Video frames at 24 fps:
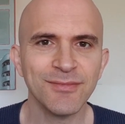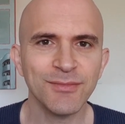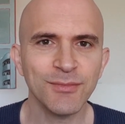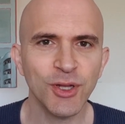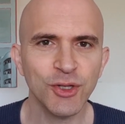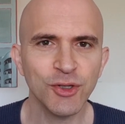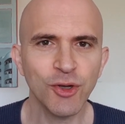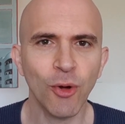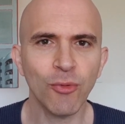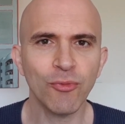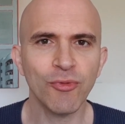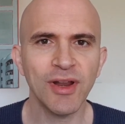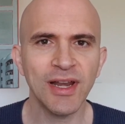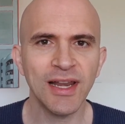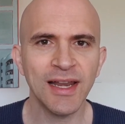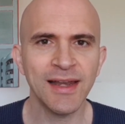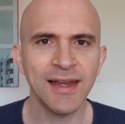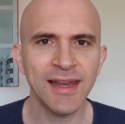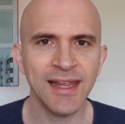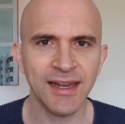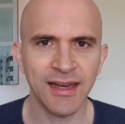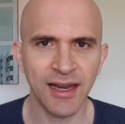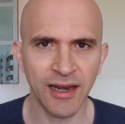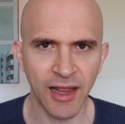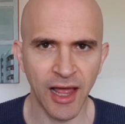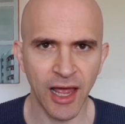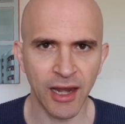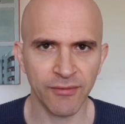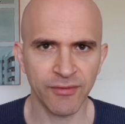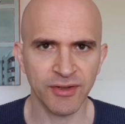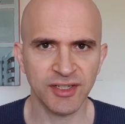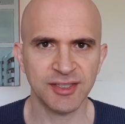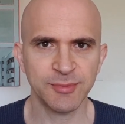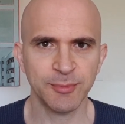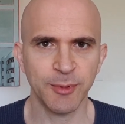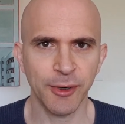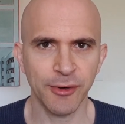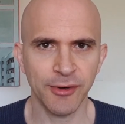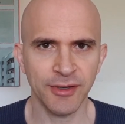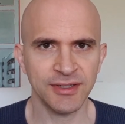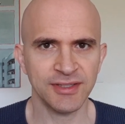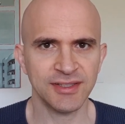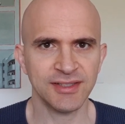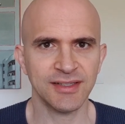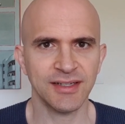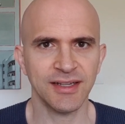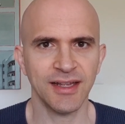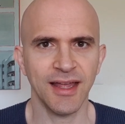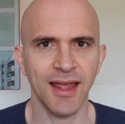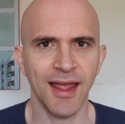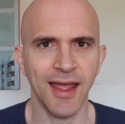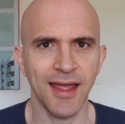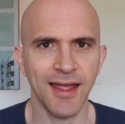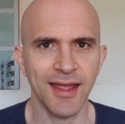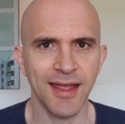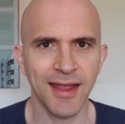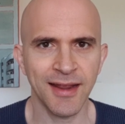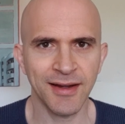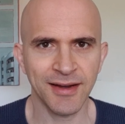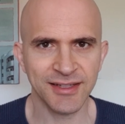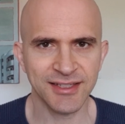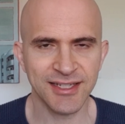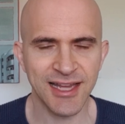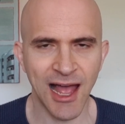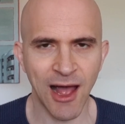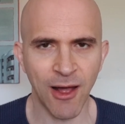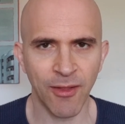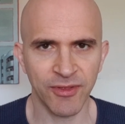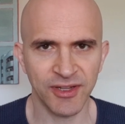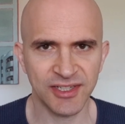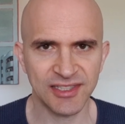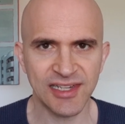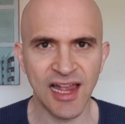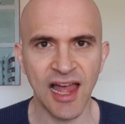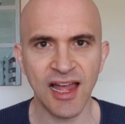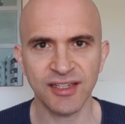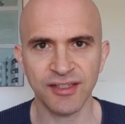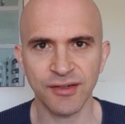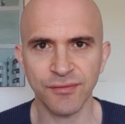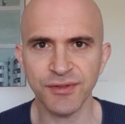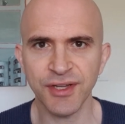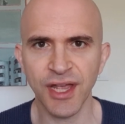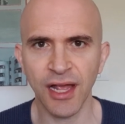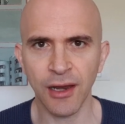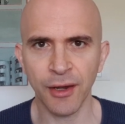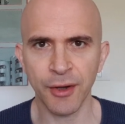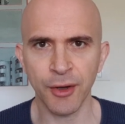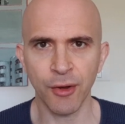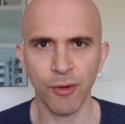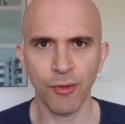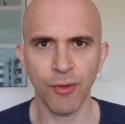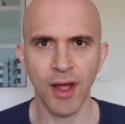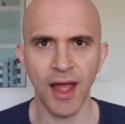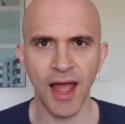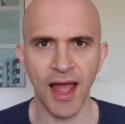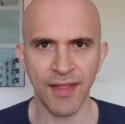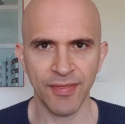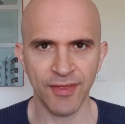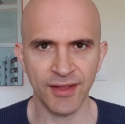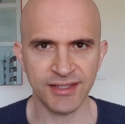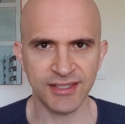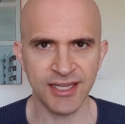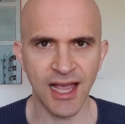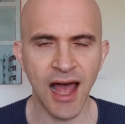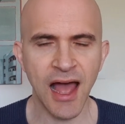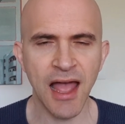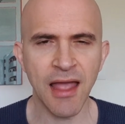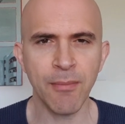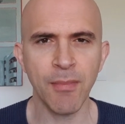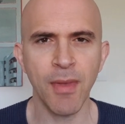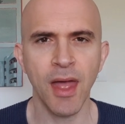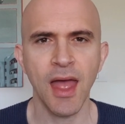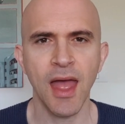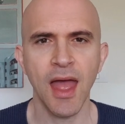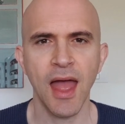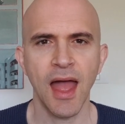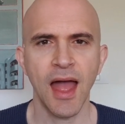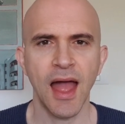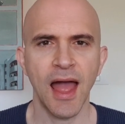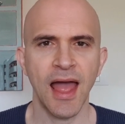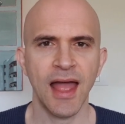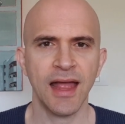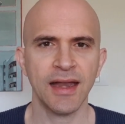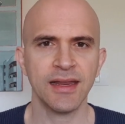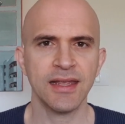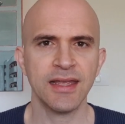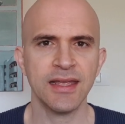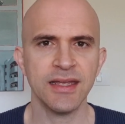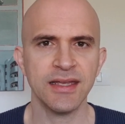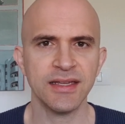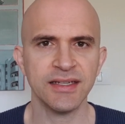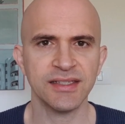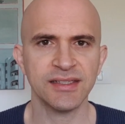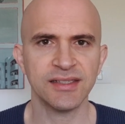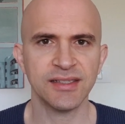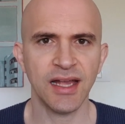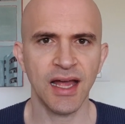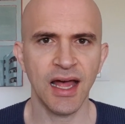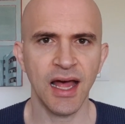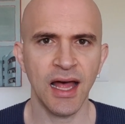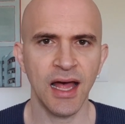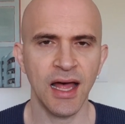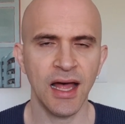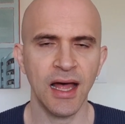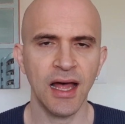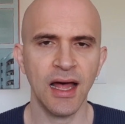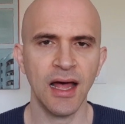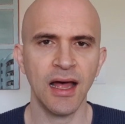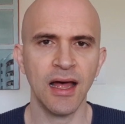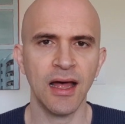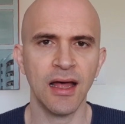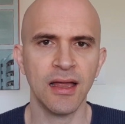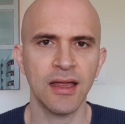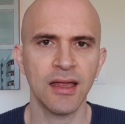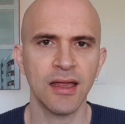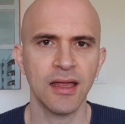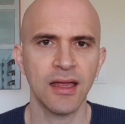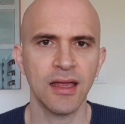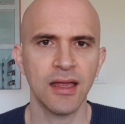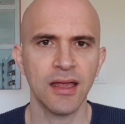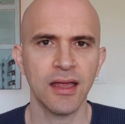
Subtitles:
you don't really need a lot of experience in a town the size of Delano at the time, and he is a